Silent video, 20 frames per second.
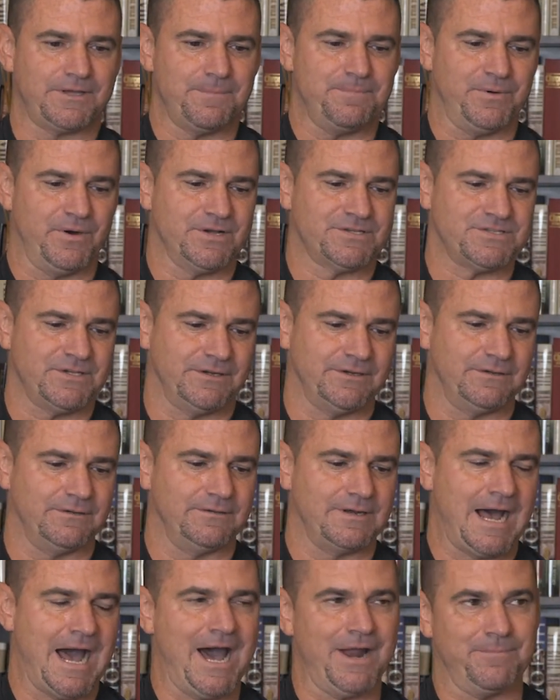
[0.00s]
at books on
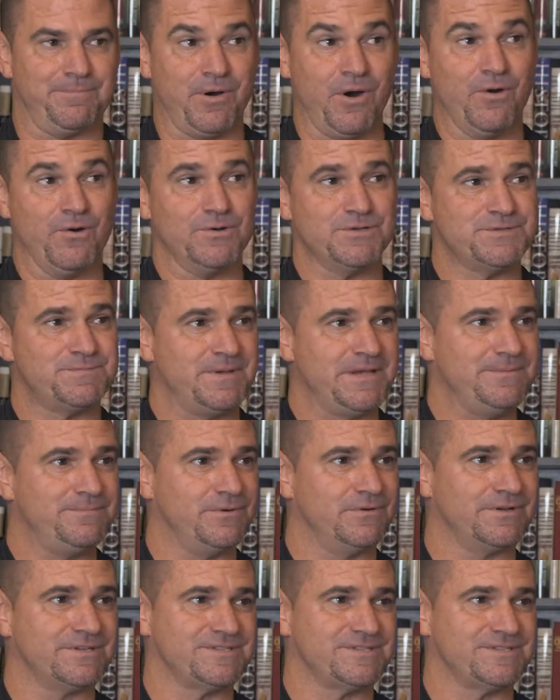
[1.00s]
how to pose people,